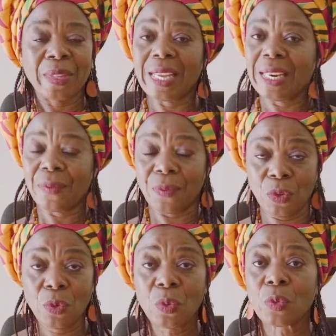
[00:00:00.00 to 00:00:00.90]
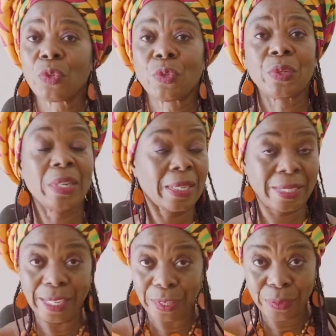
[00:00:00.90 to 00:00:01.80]
And if you could do
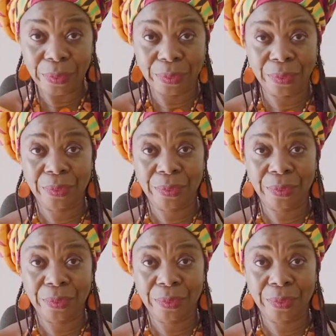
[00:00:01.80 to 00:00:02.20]
that alone,